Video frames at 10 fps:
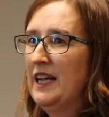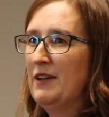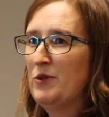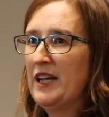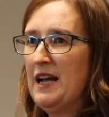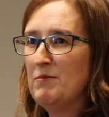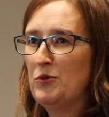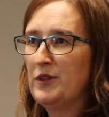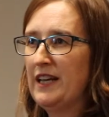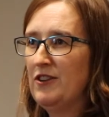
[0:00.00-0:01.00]
If we can't
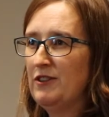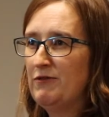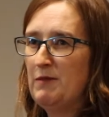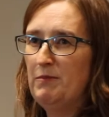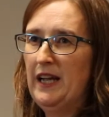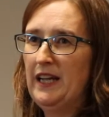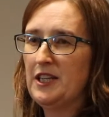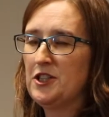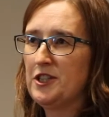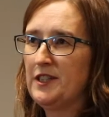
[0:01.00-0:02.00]
put that on the front
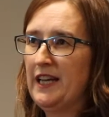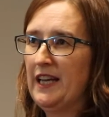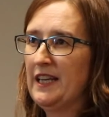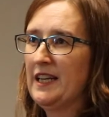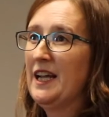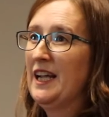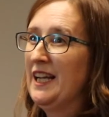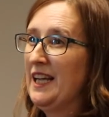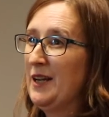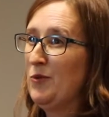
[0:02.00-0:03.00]
page, then
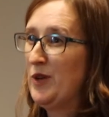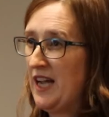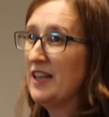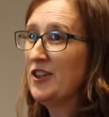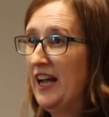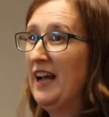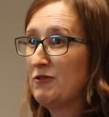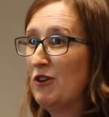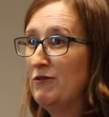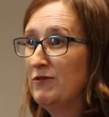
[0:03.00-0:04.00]
we are going to
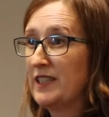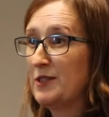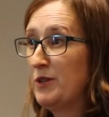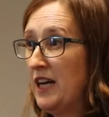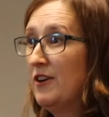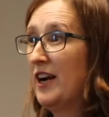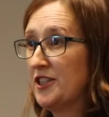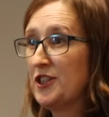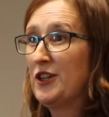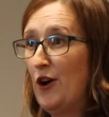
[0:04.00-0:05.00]
have conflict. We are
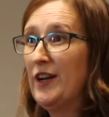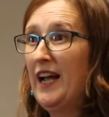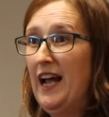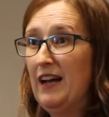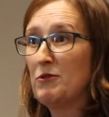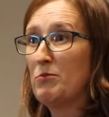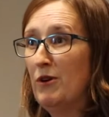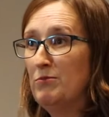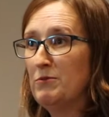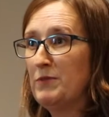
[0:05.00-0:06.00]
actually going to have a
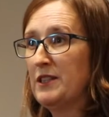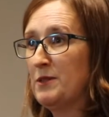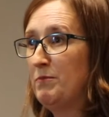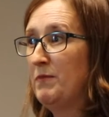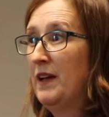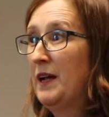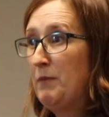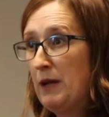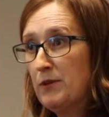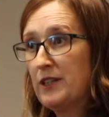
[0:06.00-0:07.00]
problem because
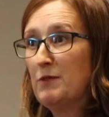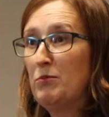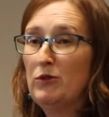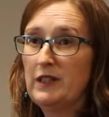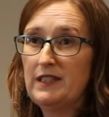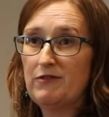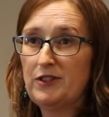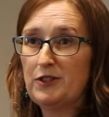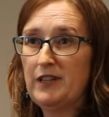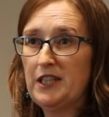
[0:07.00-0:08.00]
people are going to pull in
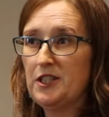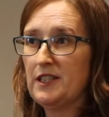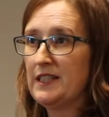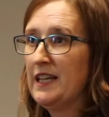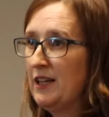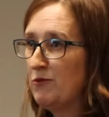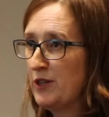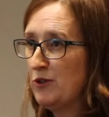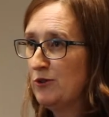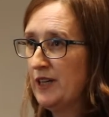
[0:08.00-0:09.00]
different directions. If
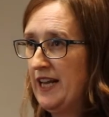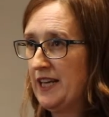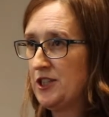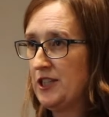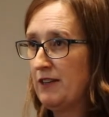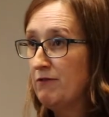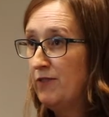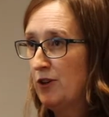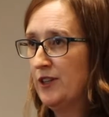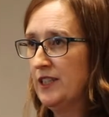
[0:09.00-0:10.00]
we all can actually
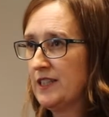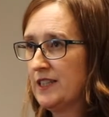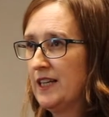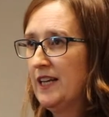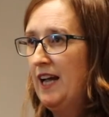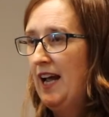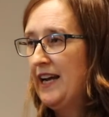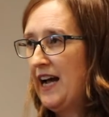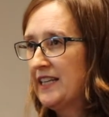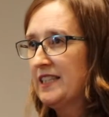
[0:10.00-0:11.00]
focus
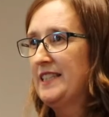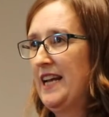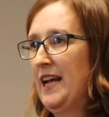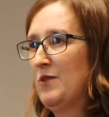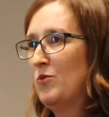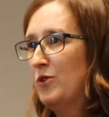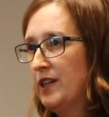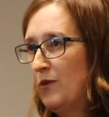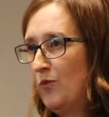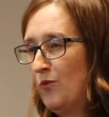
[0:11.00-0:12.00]
and understand
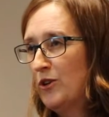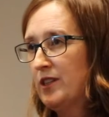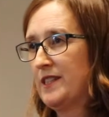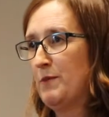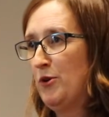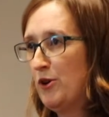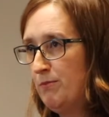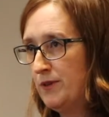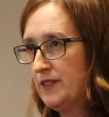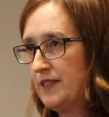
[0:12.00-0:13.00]
what's the
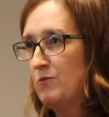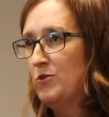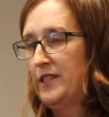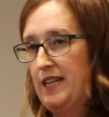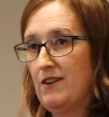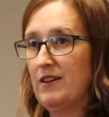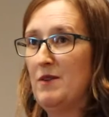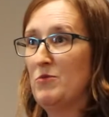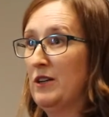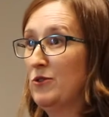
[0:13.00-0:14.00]
purpose and what's the
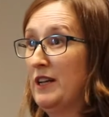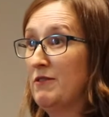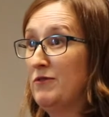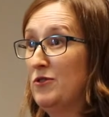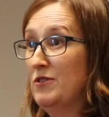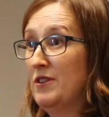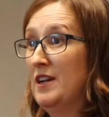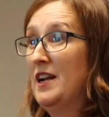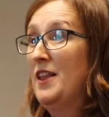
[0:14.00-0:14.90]
outcome we're looking for,